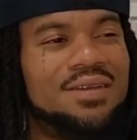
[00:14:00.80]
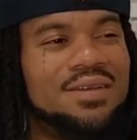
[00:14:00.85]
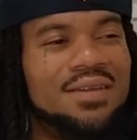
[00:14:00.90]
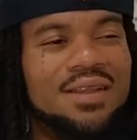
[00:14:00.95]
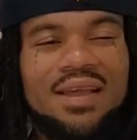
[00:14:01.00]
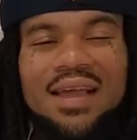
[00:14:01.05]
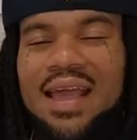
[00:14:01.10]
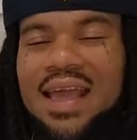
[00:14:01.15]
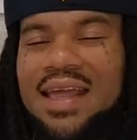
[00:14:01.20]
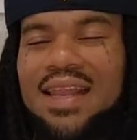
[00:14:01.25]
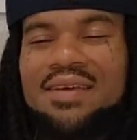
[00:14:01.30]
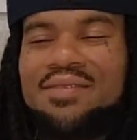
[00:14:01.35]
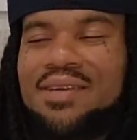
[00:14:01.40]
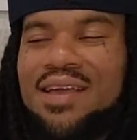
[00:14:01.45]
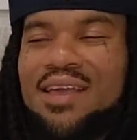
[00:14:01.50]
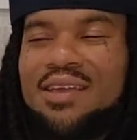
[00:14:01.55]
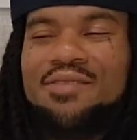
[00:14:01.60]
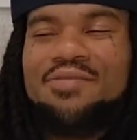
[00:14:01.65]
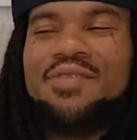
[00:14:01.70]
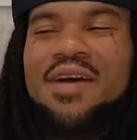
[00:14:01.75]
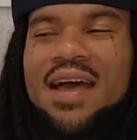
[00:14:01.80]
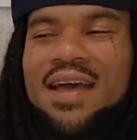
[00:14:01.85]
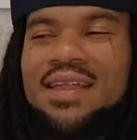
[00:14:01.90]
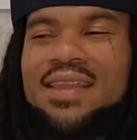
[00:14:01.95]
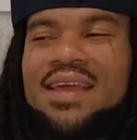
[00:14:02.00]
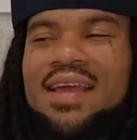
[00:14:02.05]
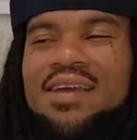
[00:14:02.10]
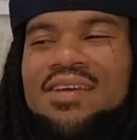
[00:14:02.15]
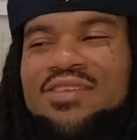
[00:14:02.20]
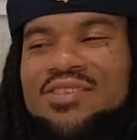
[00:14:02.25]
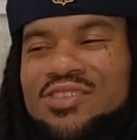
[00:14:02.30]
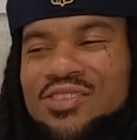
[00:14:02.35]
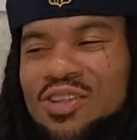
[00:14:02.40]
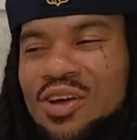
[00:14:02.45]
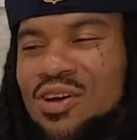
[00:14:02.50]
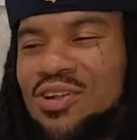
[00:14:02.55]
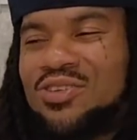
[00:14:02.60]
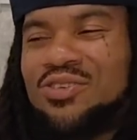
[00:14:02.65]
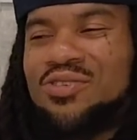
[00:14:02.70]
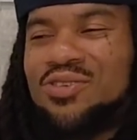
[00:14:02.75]
Nigga ain't never give you 500K to
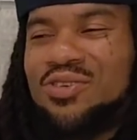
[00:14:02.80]
start your